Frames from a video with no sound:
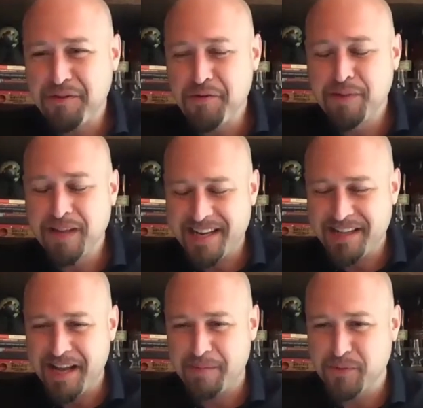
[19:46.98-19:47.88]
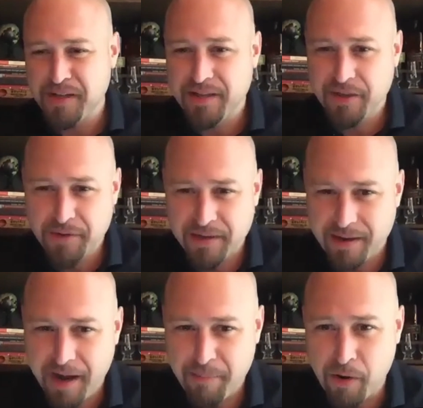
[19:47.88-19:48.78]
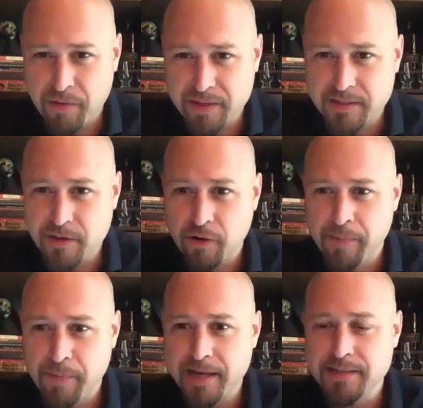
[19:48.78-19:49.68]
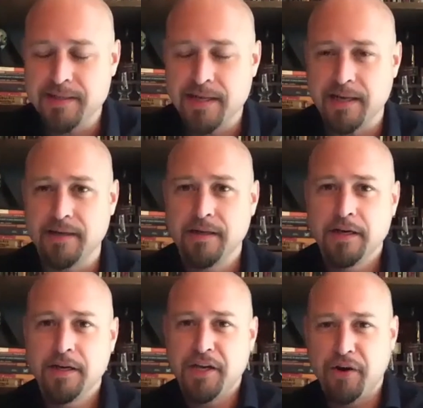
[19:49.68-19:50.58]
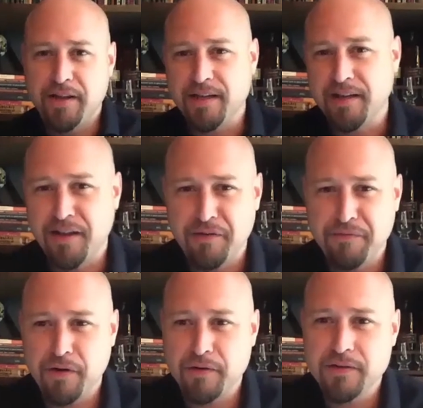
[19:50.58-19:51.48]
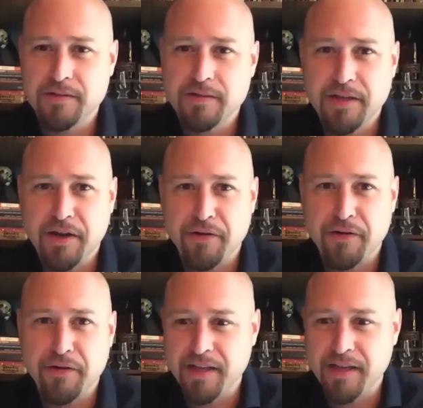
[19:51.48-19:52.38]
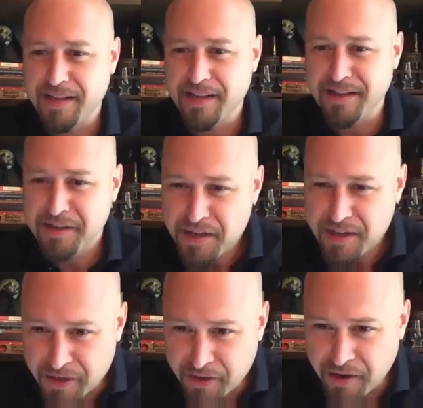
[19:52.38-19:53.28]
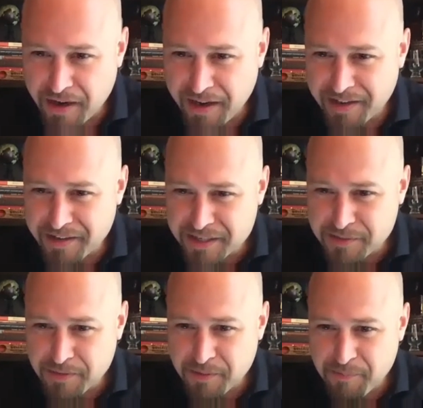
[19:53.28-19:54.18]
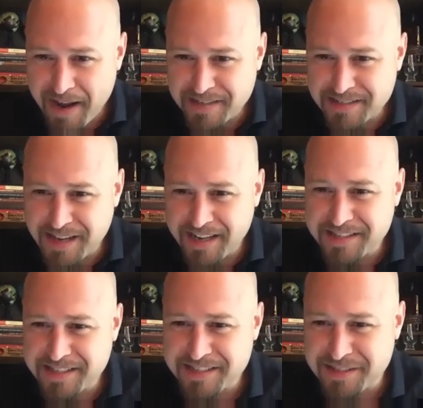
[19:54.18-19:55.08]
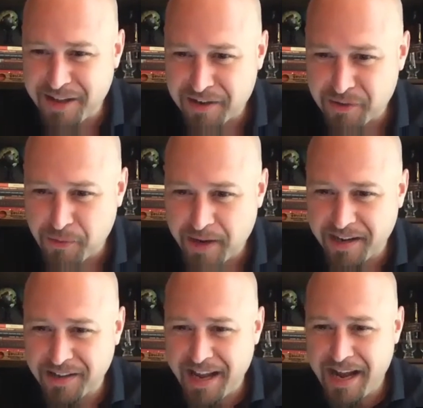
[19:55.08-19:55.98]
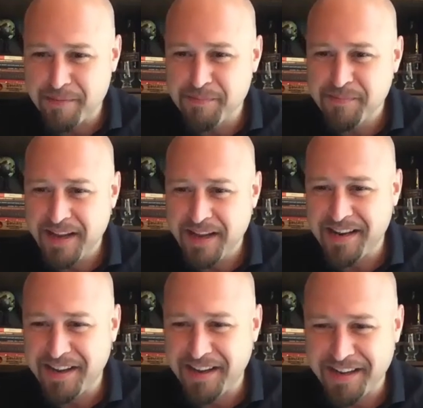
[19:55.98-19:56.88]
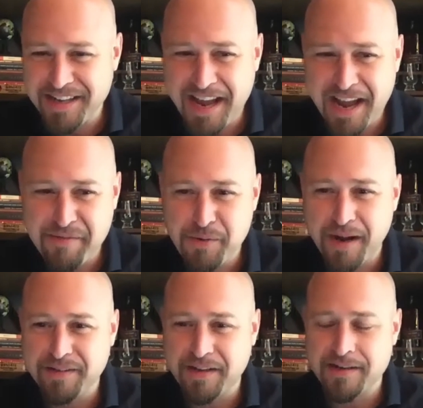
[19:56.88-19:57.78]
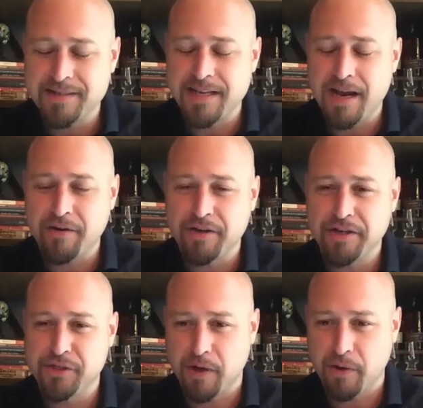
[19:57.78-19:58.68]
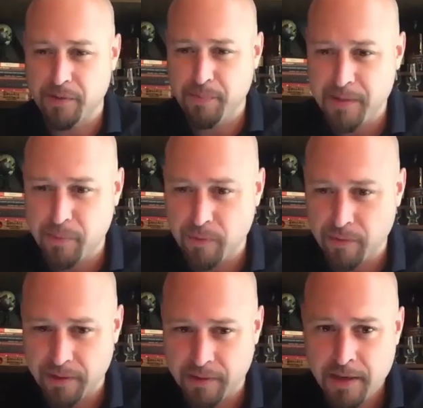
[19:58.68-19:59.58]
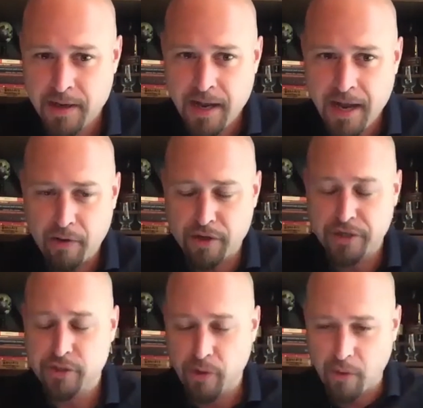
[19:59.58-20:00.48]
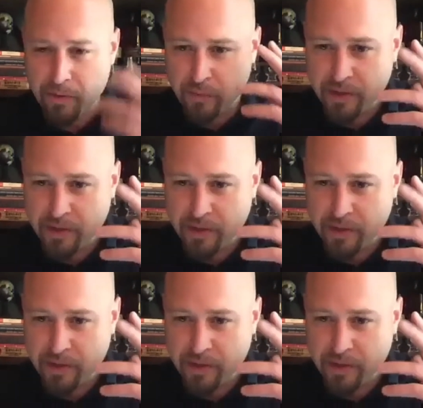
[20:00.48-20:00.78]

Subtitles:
blending labs with you. And I'm always so amazed that, you know, I think a lot of folks, you know, think that you're this mad scientist locked away in a lab, and to have you out there and see how good you are with people and how good you are with